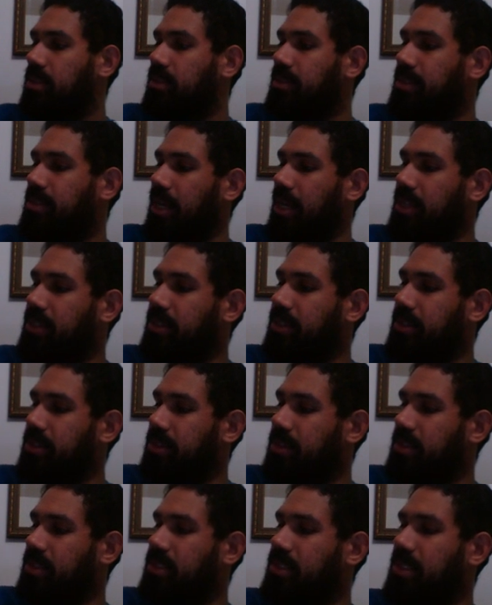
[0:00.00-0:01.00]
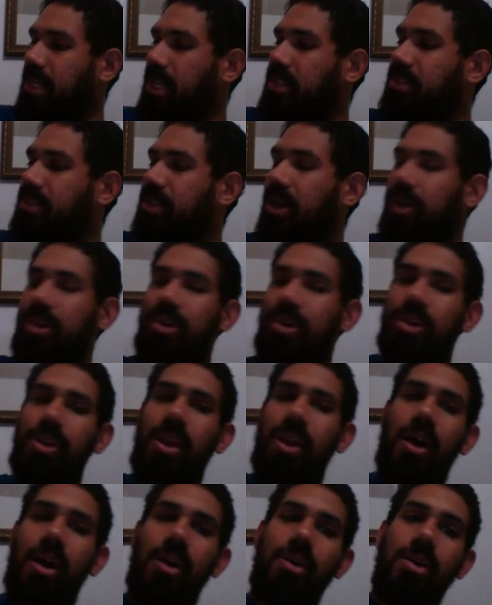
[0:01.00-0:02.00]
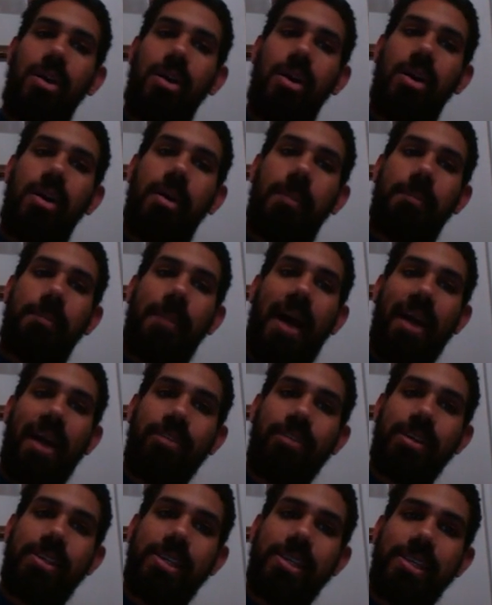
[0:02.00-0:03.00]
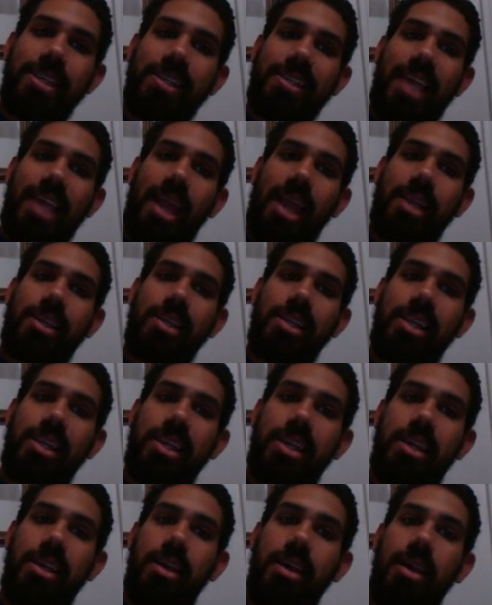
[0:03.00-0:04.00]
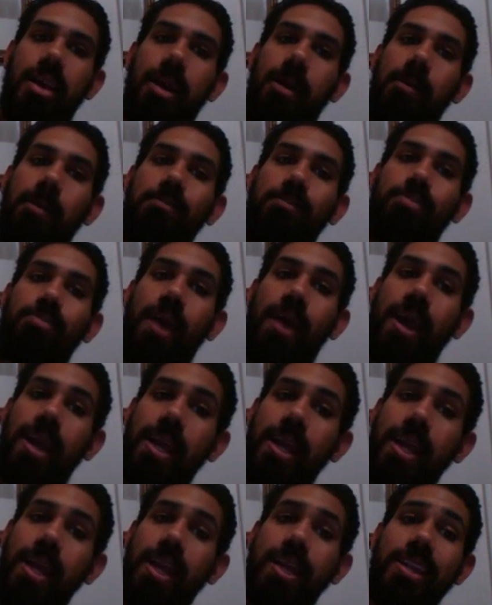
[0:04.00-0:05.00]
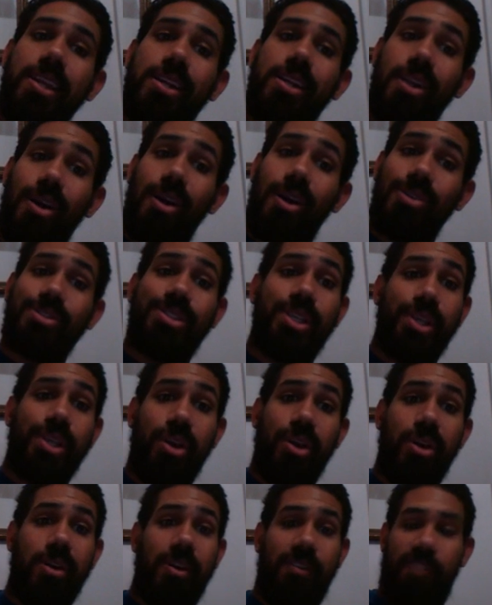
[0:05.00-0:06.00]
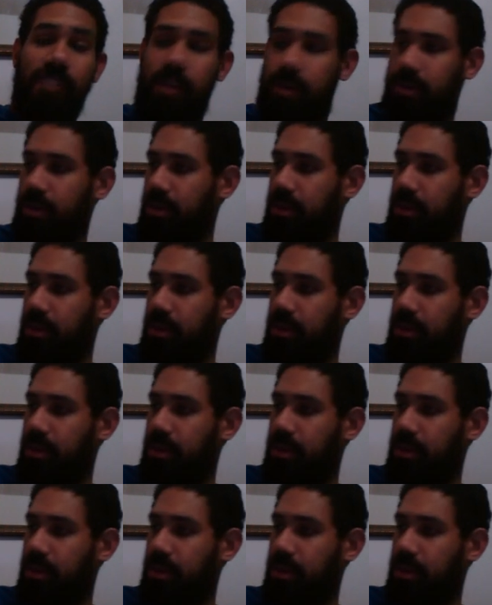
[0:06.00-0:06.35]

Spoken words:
just so you know, my region is actually pretty close to Unova.